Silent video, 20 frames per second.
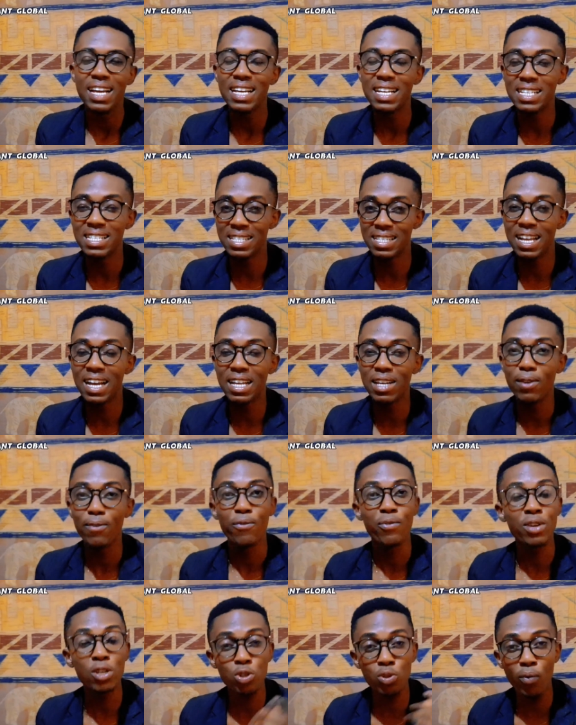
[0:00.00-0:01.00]
is that
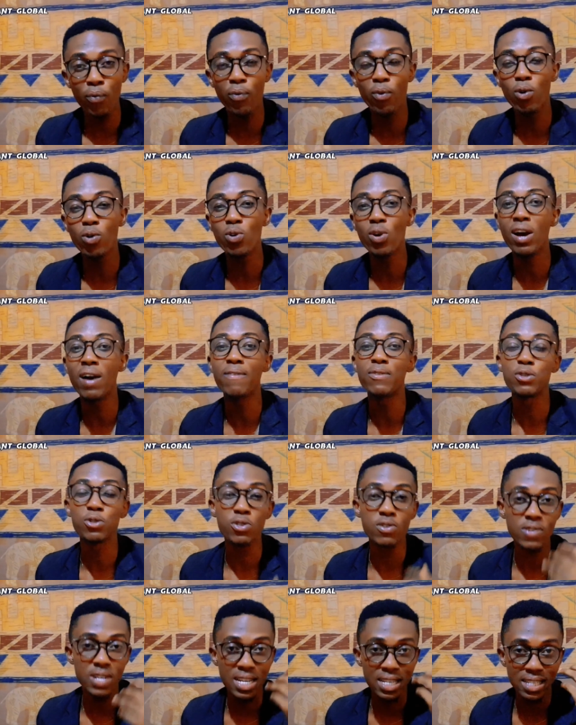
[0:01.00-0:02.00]
first of all, you have to
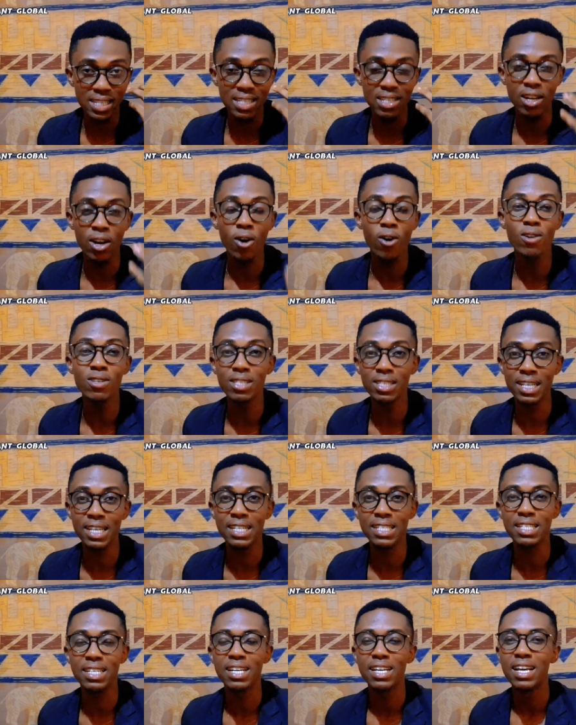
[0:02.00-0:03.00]
create a
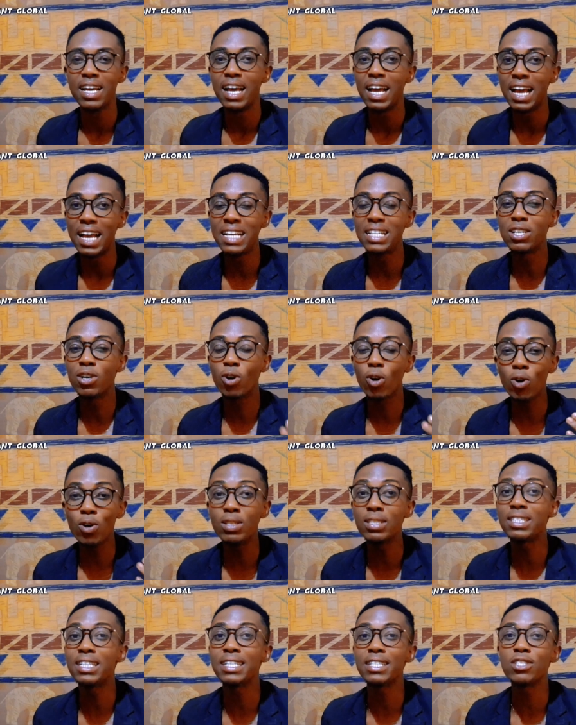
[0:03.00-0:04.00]
content, and the
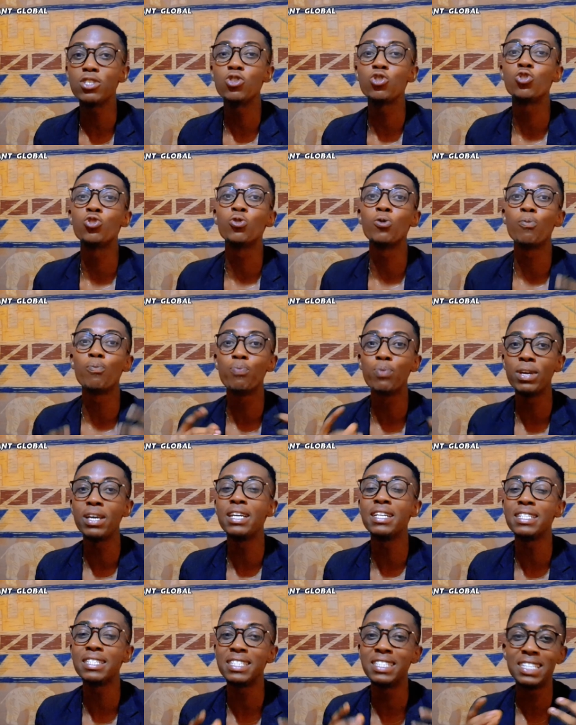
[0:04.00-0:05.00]
content should
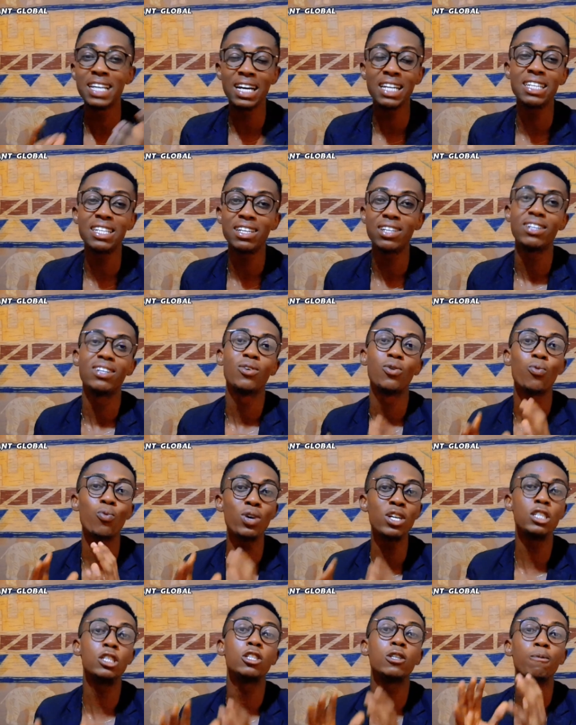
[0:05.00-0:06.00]
be that
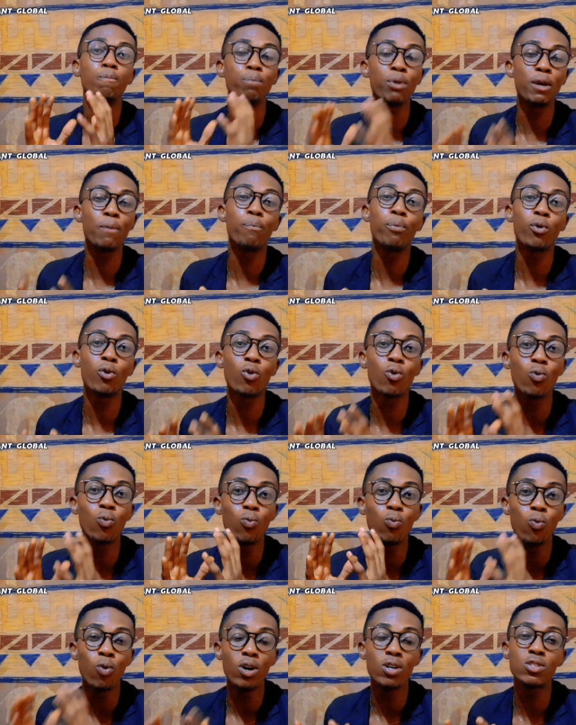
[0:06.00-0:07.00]
which
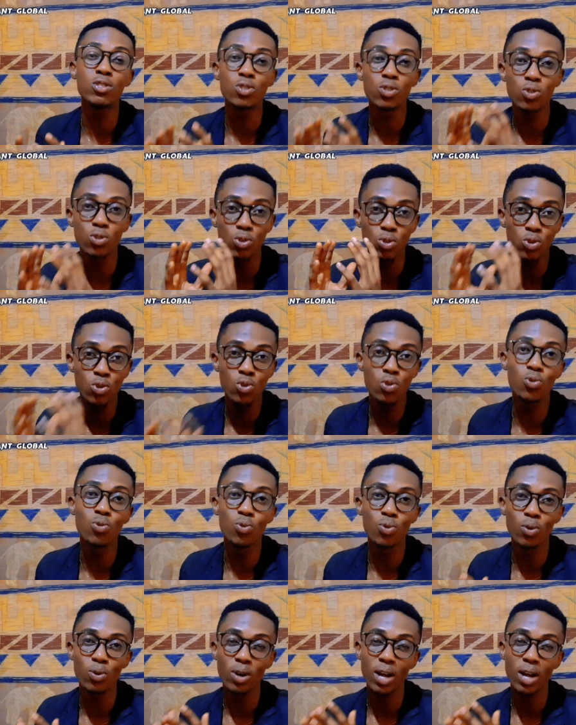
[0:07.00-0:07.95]
people want to